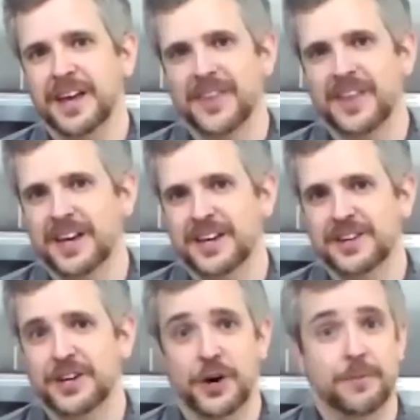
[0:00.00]
And
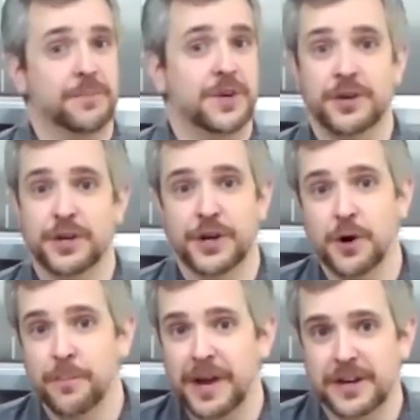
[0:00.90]
then, you can
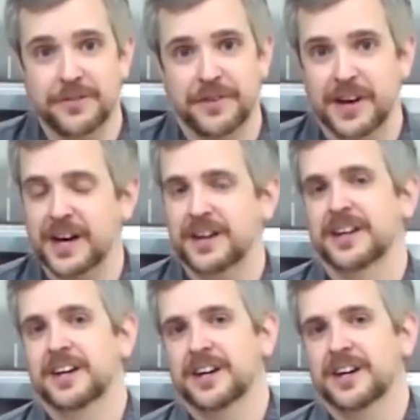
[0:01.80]
go bacon fat.